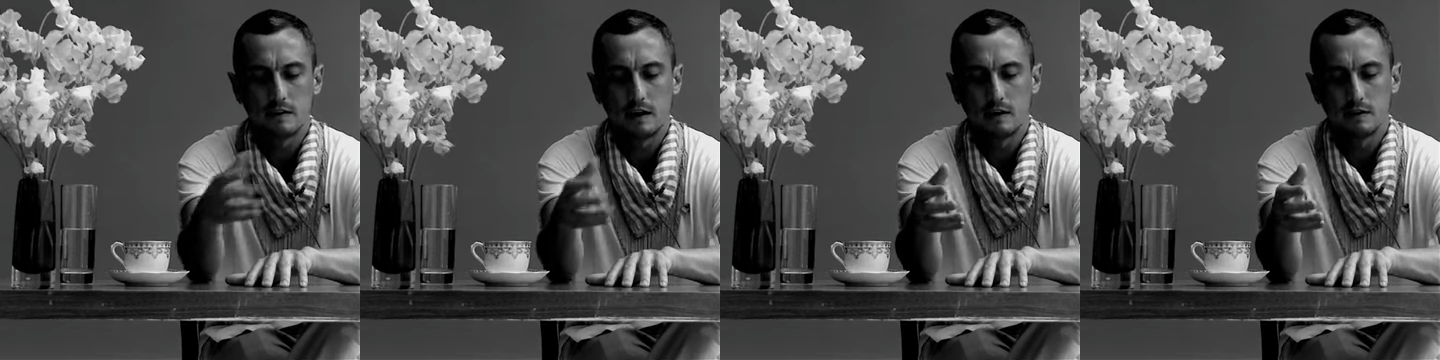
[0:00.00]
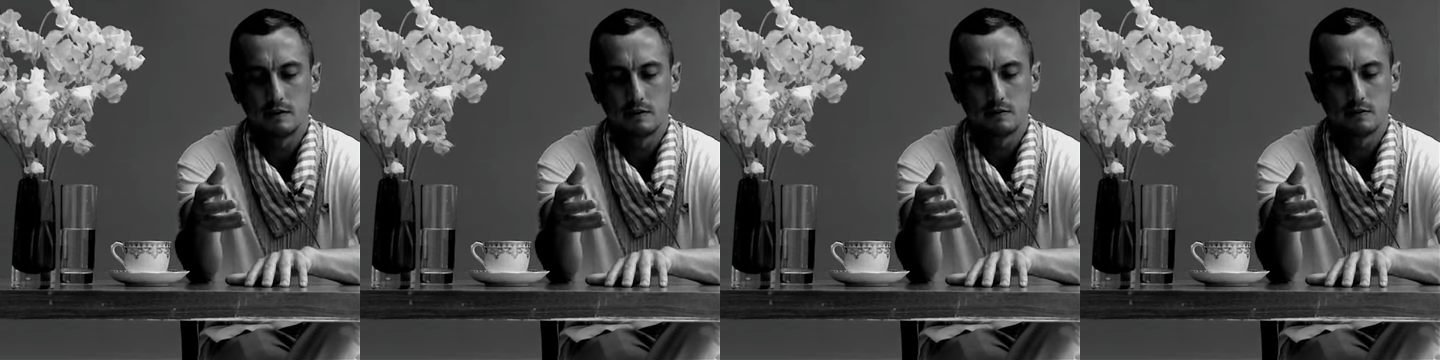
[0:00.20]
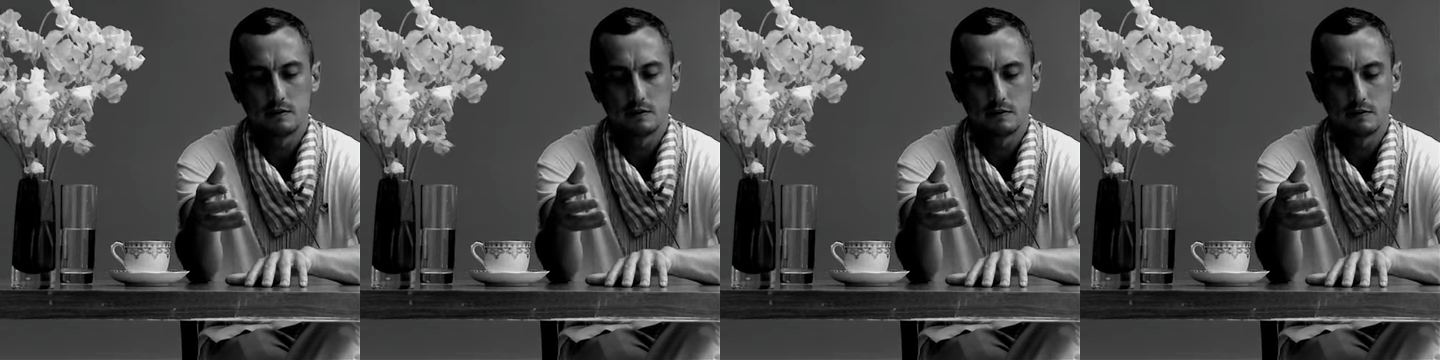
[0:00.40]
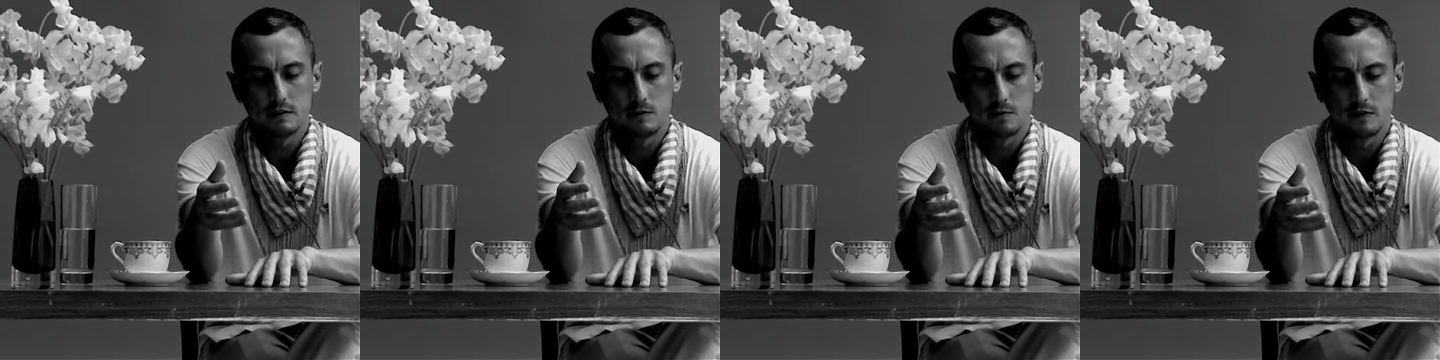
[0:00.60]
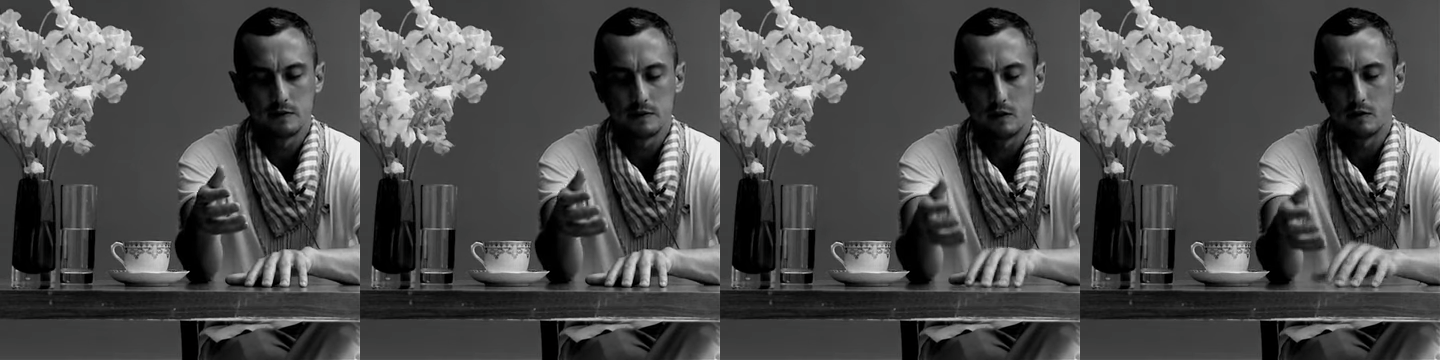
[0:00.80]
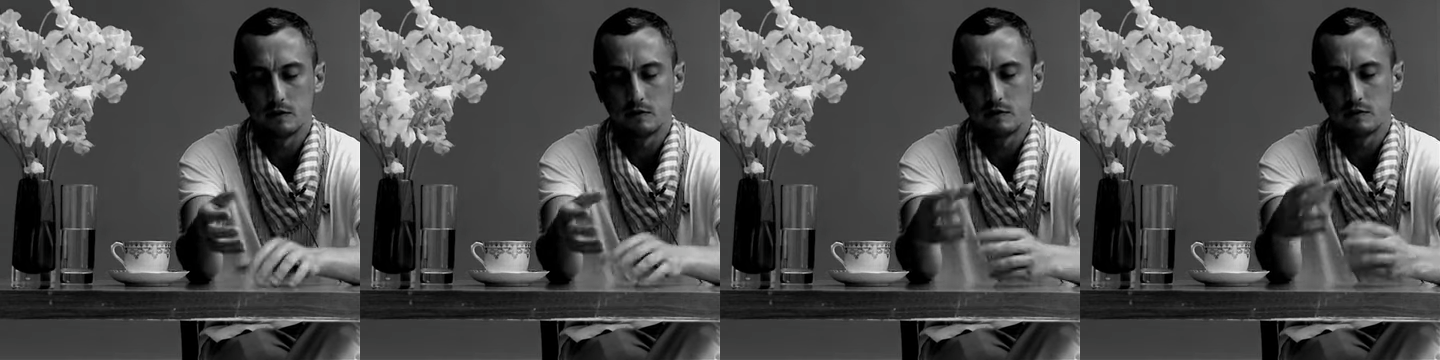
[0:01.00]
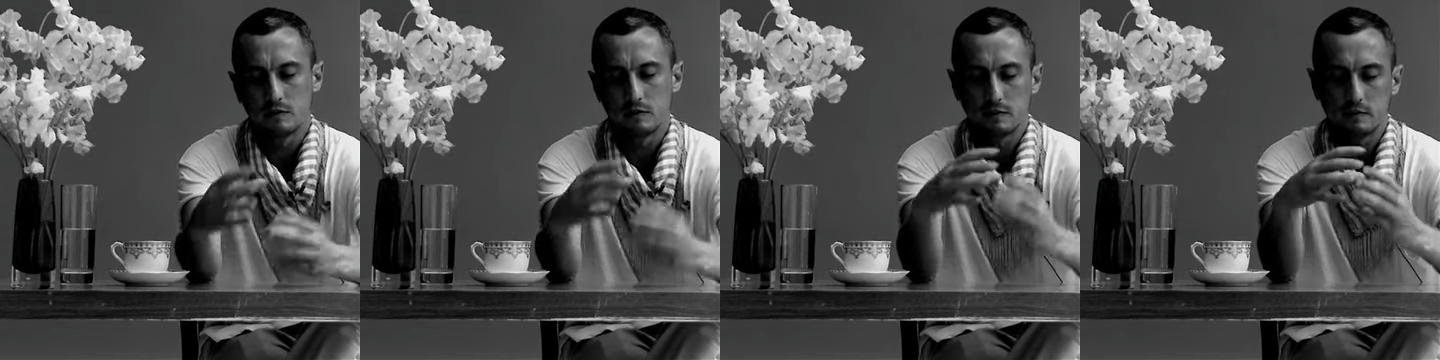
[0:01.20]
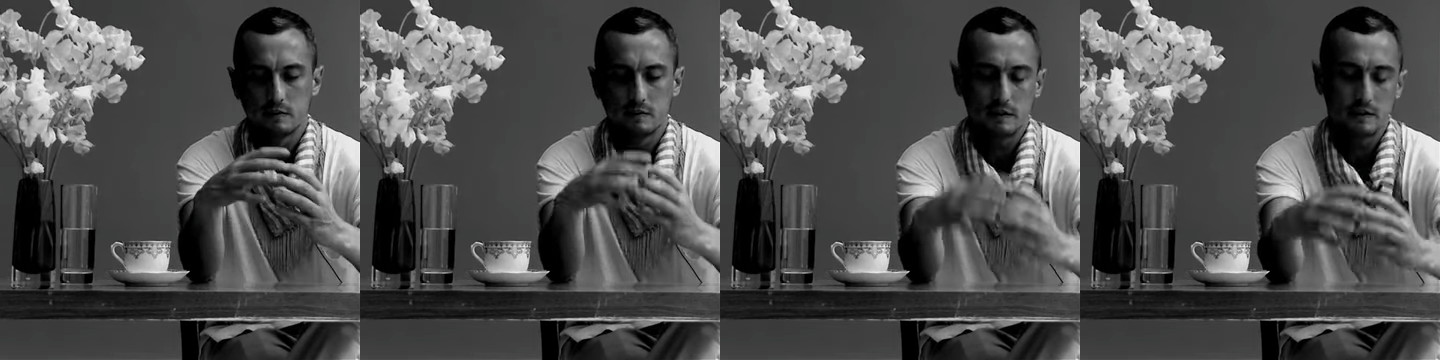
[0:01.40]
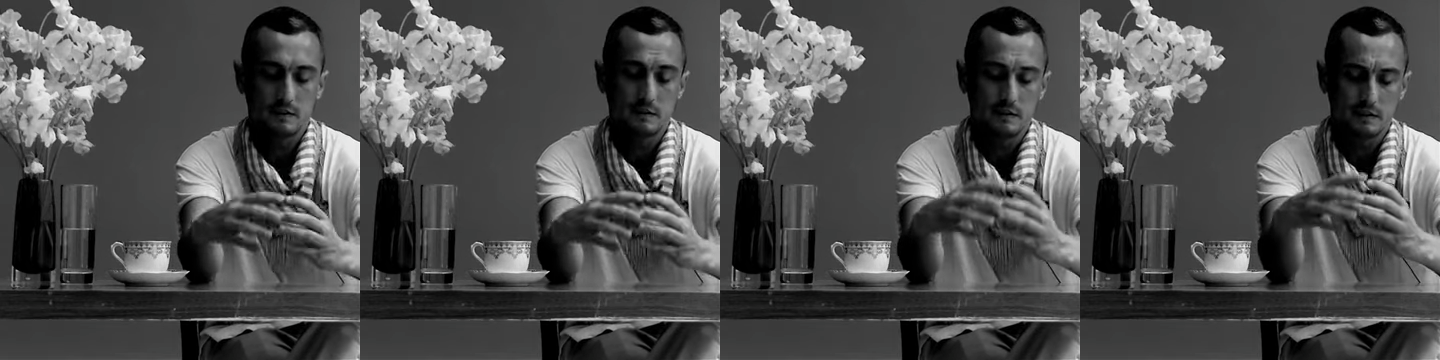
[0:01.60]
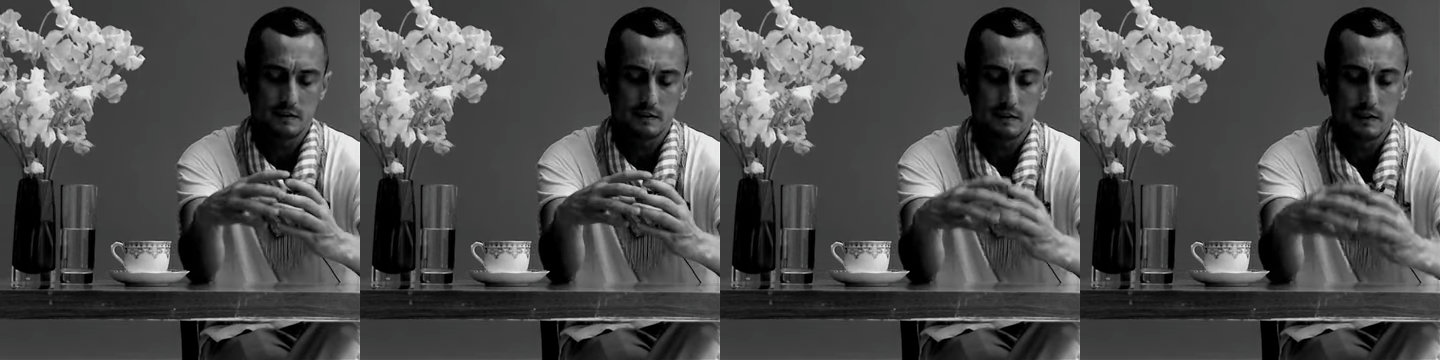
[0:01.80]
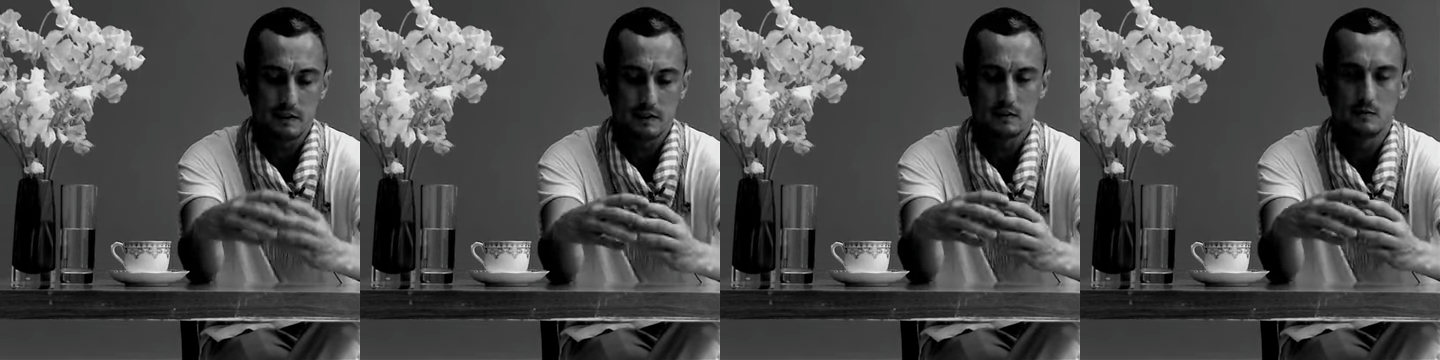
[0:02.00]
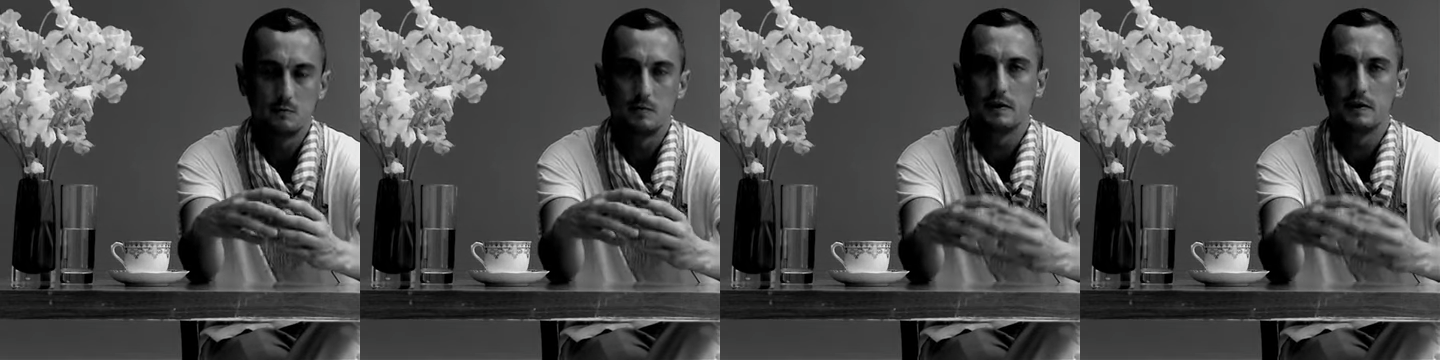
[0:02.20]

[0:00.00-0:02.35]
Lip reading: that into something that was a succinct